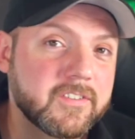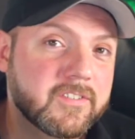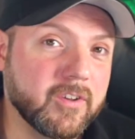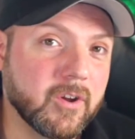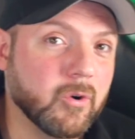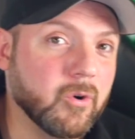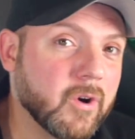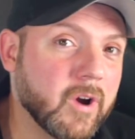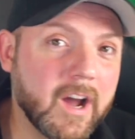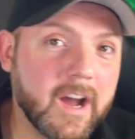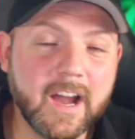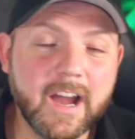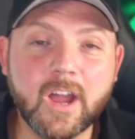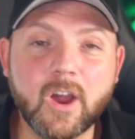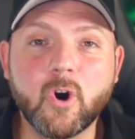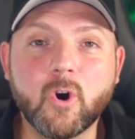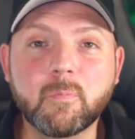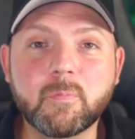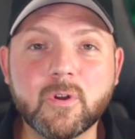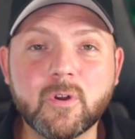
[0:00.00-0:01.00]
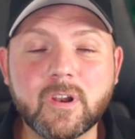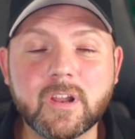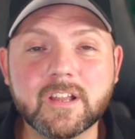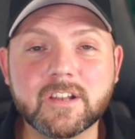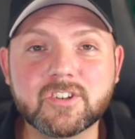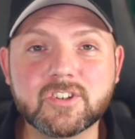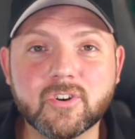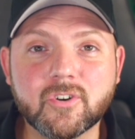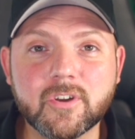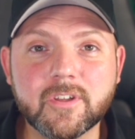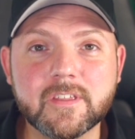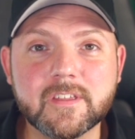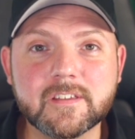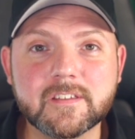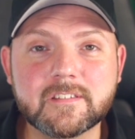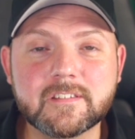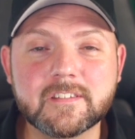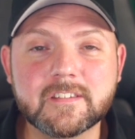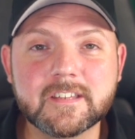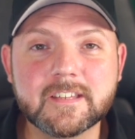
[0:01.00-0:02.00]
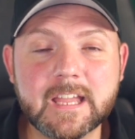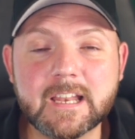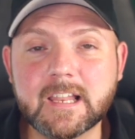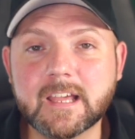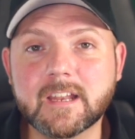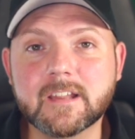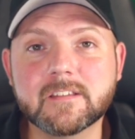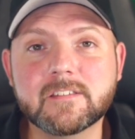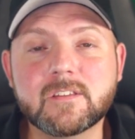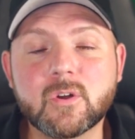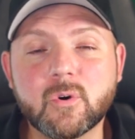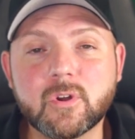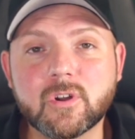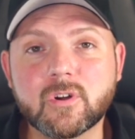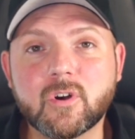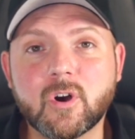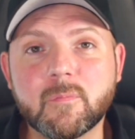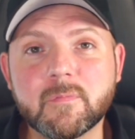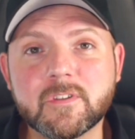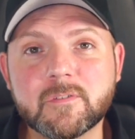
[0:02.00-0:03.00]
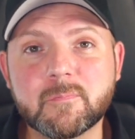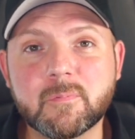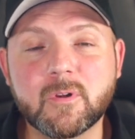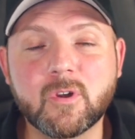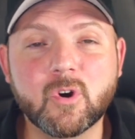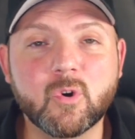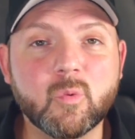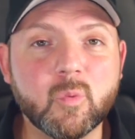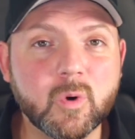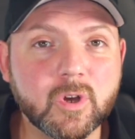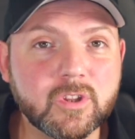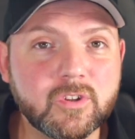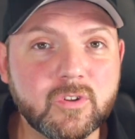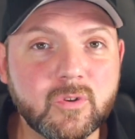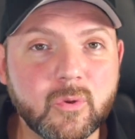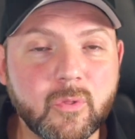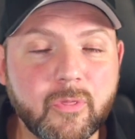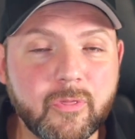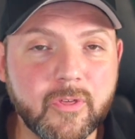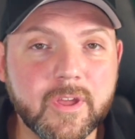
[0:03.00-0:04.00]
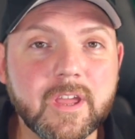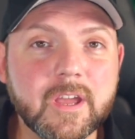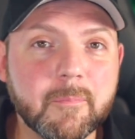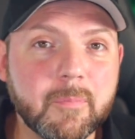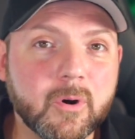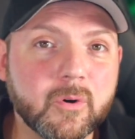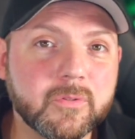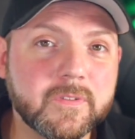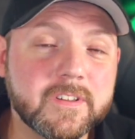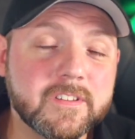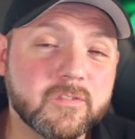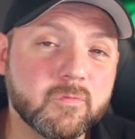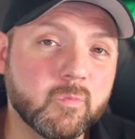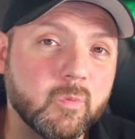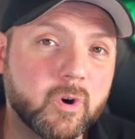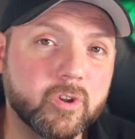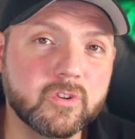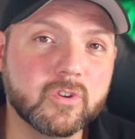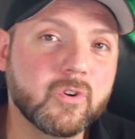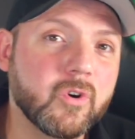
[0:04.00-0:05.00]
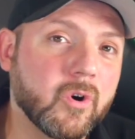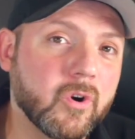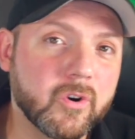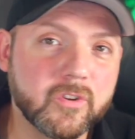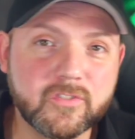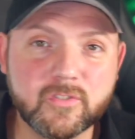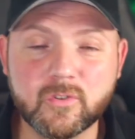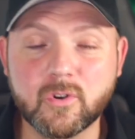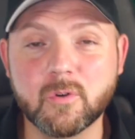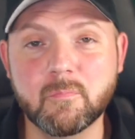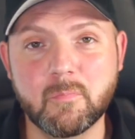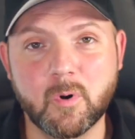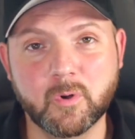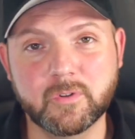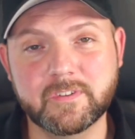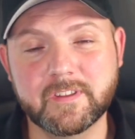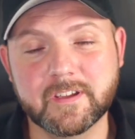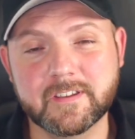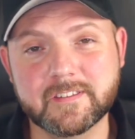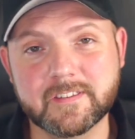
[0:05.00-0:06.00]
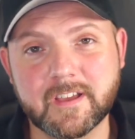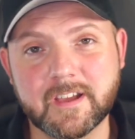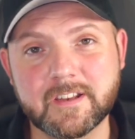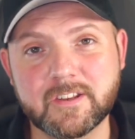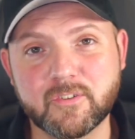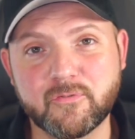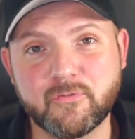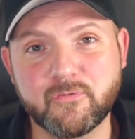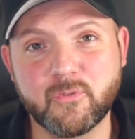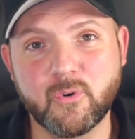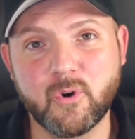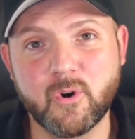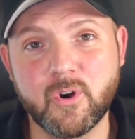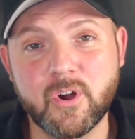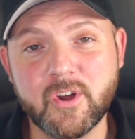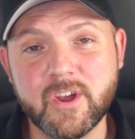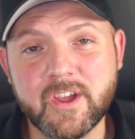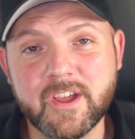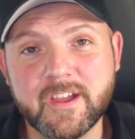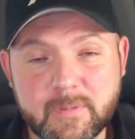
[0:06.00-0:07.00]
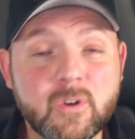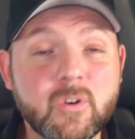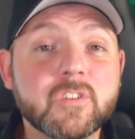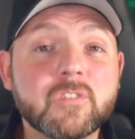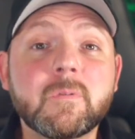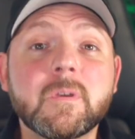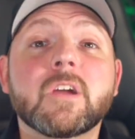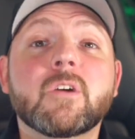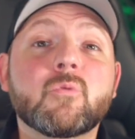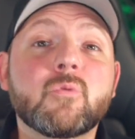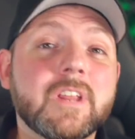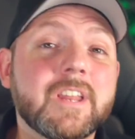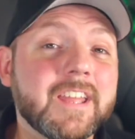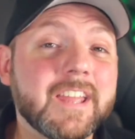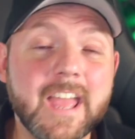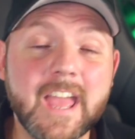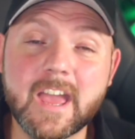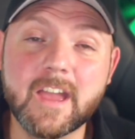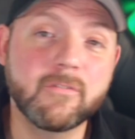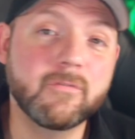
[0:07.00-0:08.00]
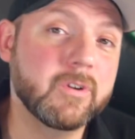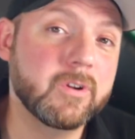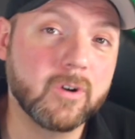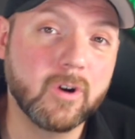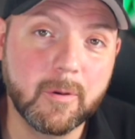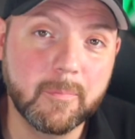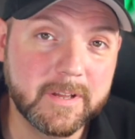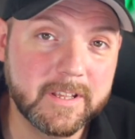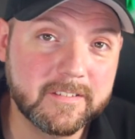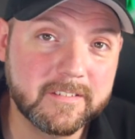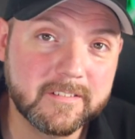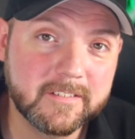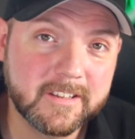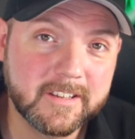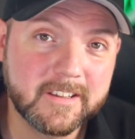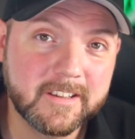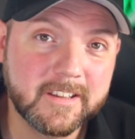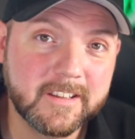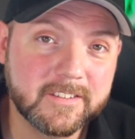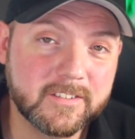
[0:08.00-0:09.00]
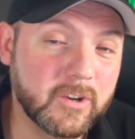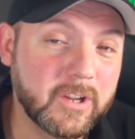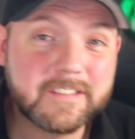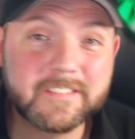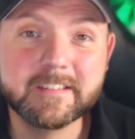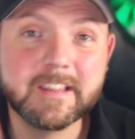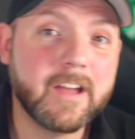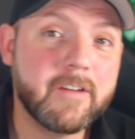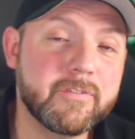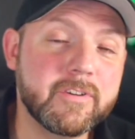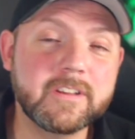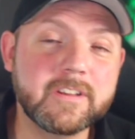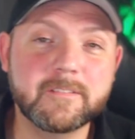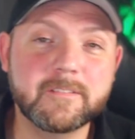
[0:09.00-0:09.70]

So I hope you'll enjoy this and let us know in the comments below what you think about this, what course you're most excited for, because we are reading every comment. So let's dive